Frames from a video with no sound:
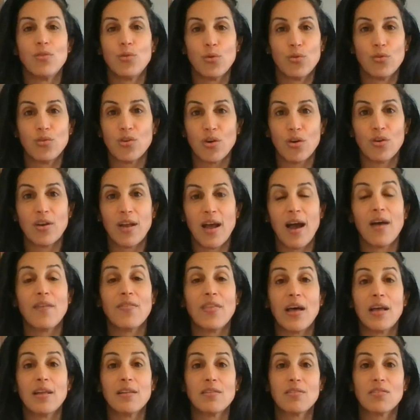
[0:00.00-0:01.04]
you don't have
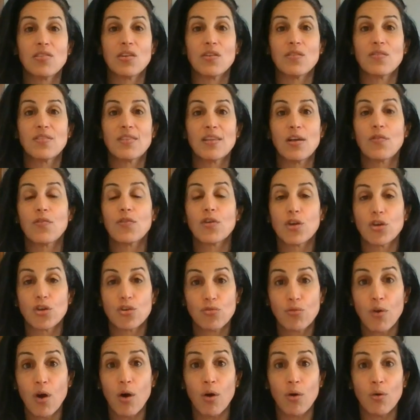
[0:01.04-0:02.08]
that sort of self
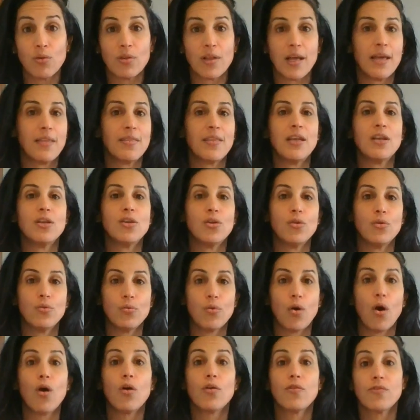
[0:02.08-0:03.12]
control, and then
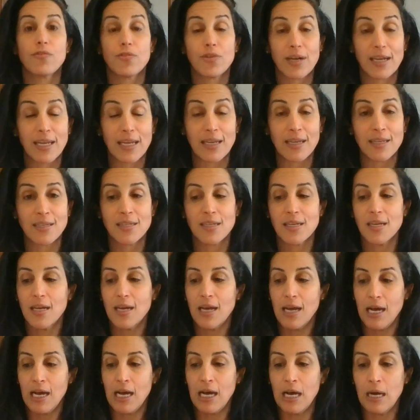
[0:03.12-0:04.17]
you overeat,
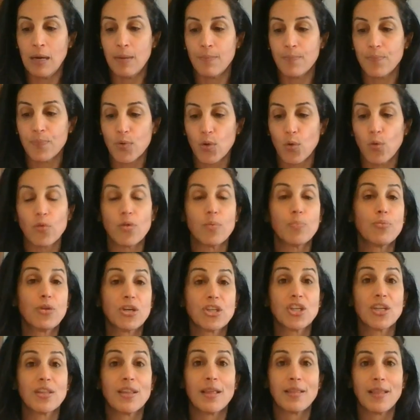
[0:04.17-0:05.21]
or the
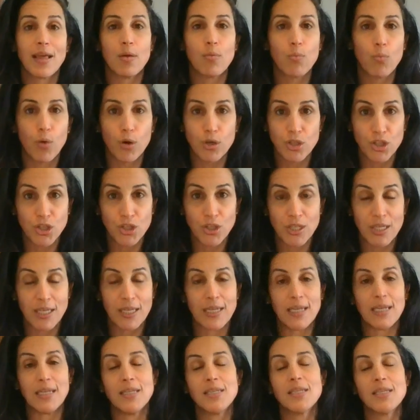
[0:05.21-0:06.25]
pressure that they want you to
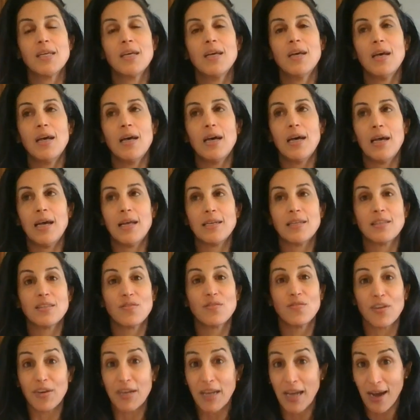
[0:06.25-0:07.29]
eat. And it's
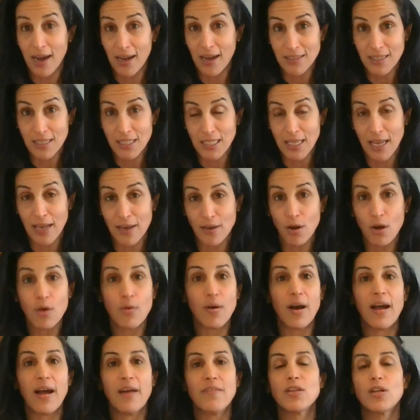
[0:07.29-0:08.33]
very hard to say no.
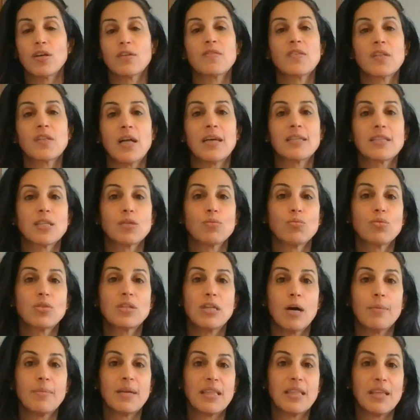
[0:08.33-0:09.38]
I have a lot of clients that will
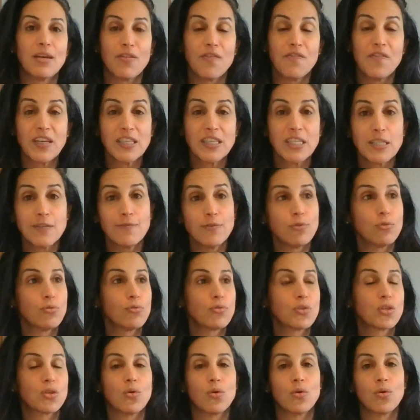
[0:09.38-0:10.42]
tell me there are
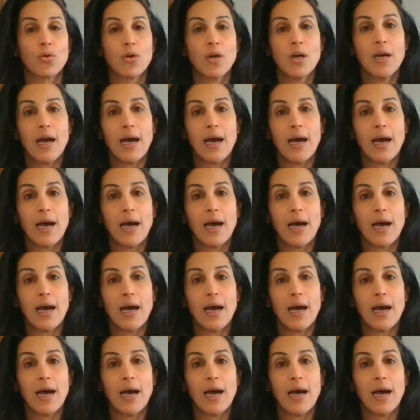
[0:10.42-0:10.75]
festivals or